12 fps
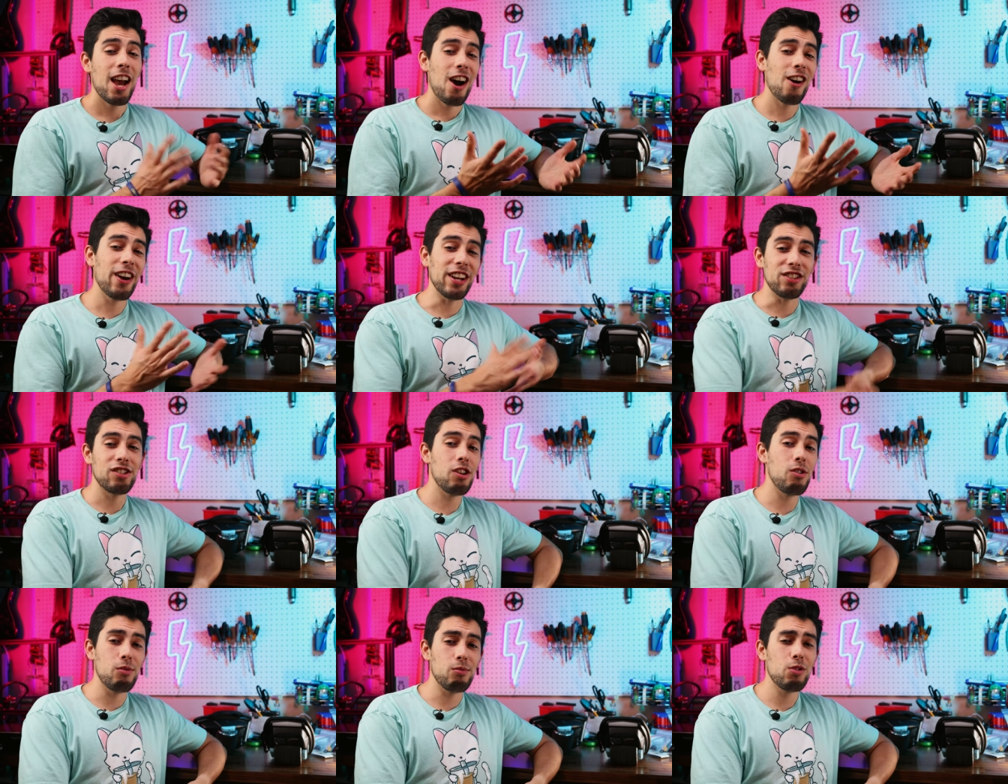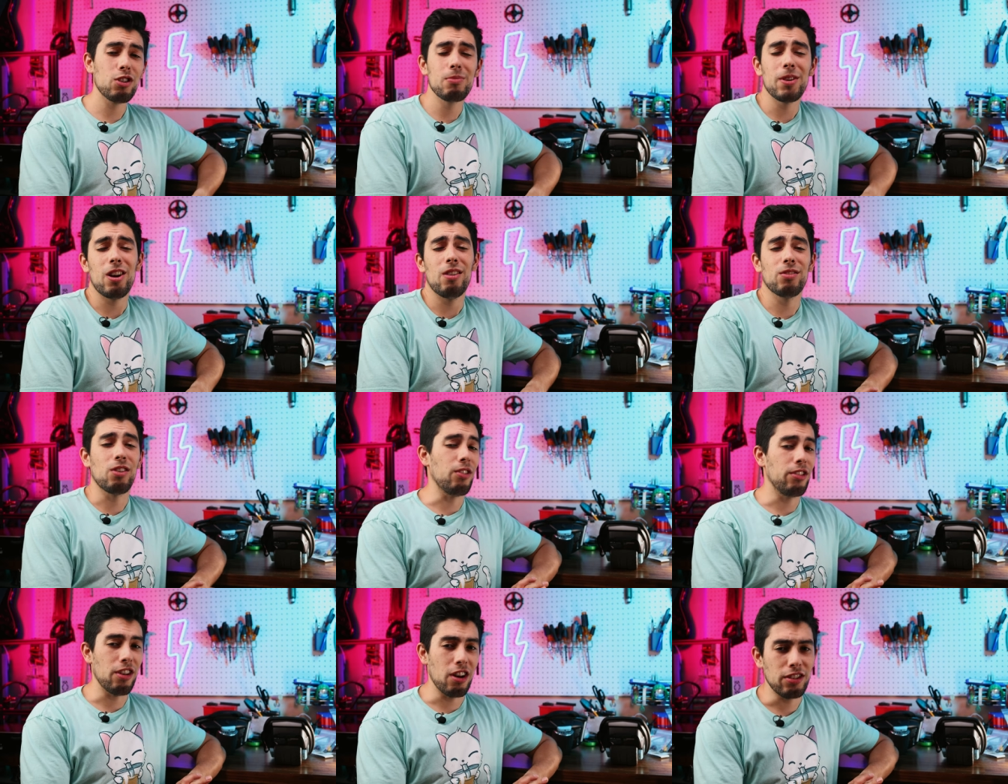All right, so what are my overall
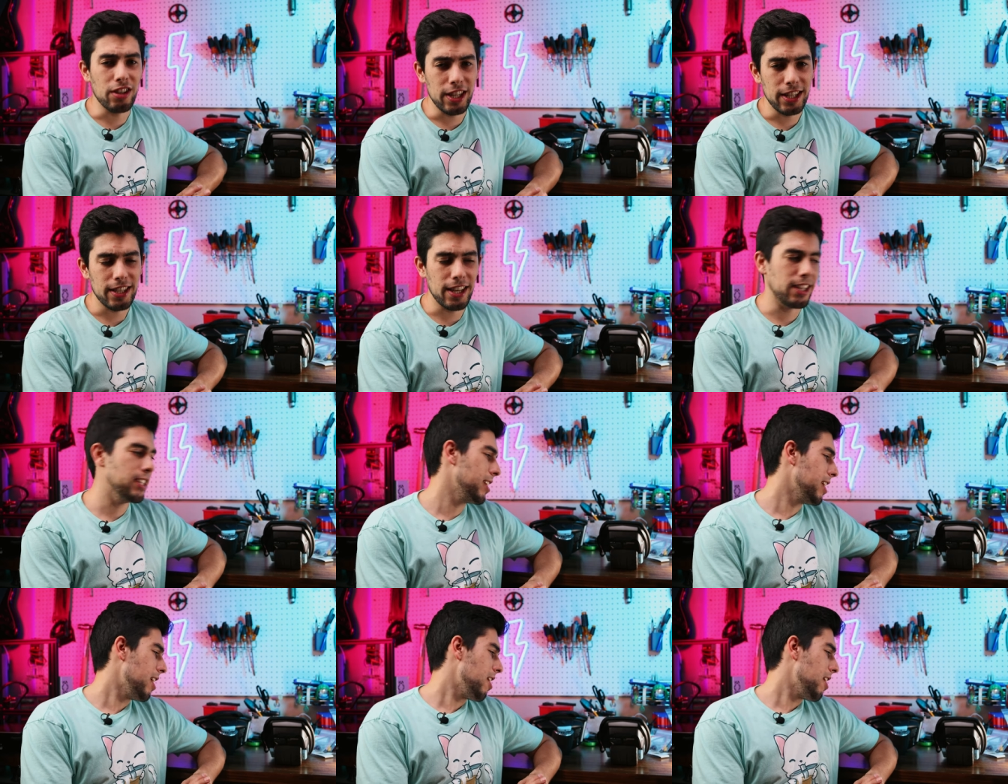thoughts on these things?